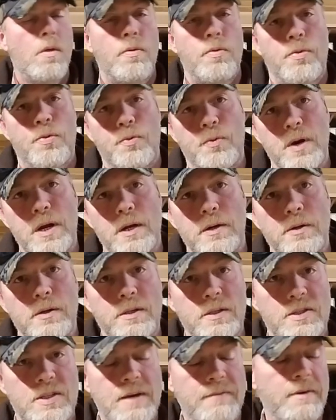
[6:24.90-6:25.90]

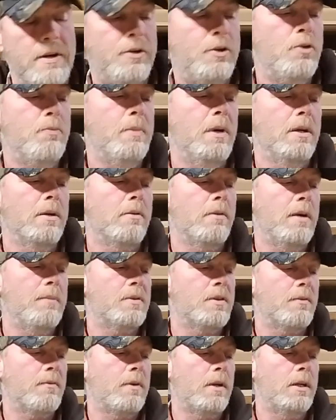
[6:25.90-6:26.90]
372
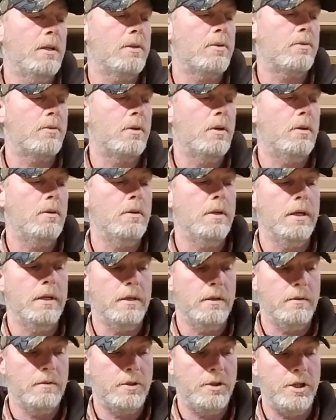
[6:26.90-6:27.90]
milligrams of cholesterol
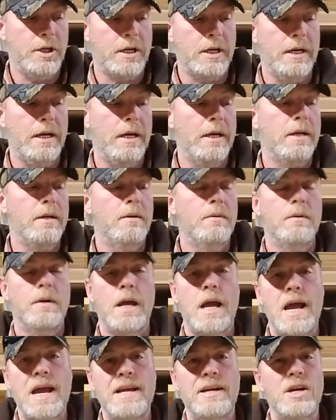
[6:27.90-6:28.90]
in chicken egg,
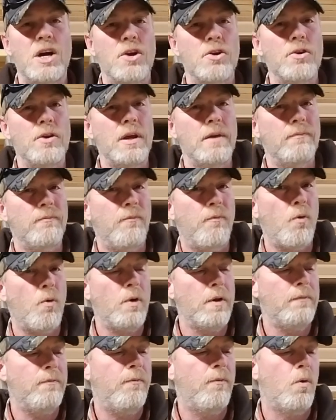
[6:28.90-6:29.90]

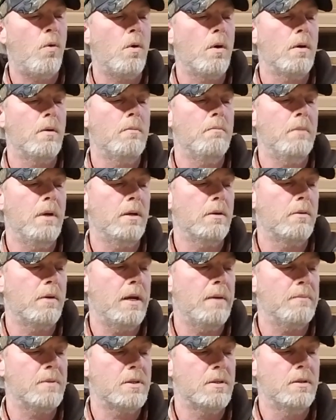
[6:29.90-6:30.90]
844
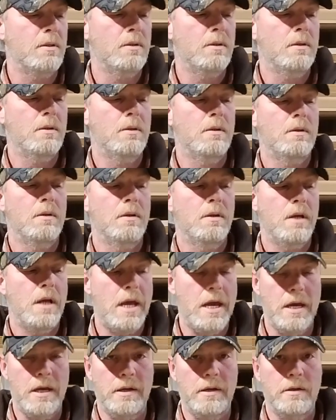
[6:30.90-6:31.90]
milligrams
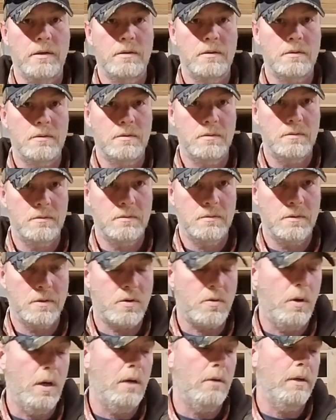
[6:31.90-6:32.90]
in the
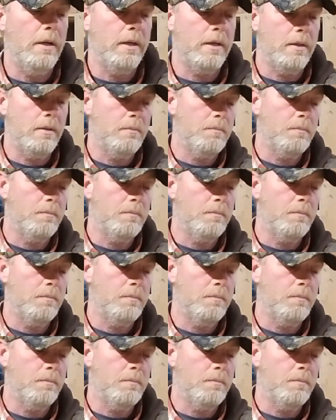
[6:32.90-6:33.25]
quail egg.